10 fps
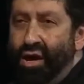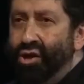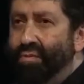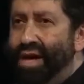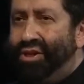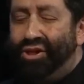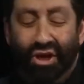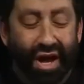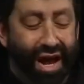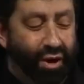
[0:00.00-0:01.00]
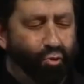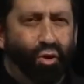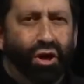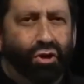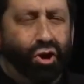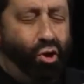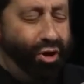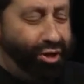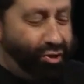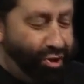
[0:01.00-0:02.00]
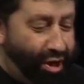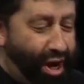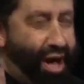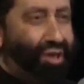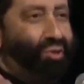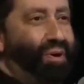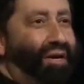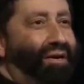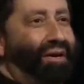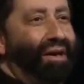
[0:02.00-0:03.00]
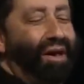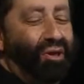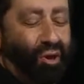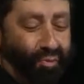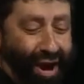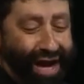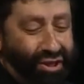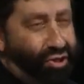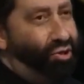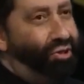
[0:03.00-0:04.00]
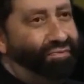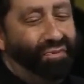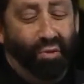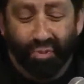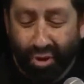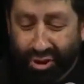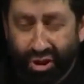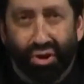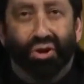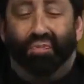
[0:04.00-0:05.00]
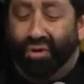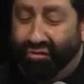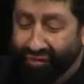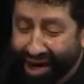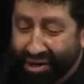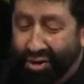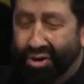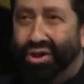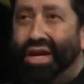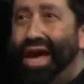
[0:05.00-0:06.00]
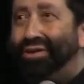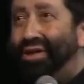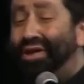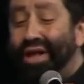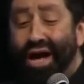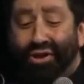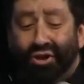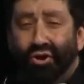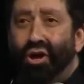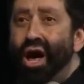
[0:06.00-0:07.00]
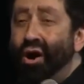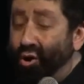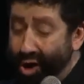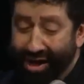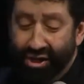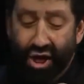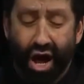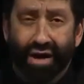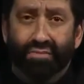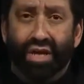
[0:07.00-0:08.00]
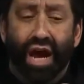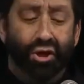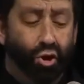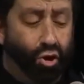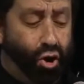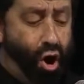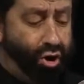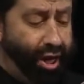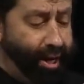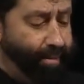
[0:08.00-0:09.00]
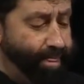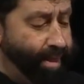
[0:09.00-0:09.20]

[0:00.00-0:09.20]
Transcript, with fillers: The message tonight will go into the cosmic, the practical, the personal, the prophetical, the eschatological, or end times, and your calling.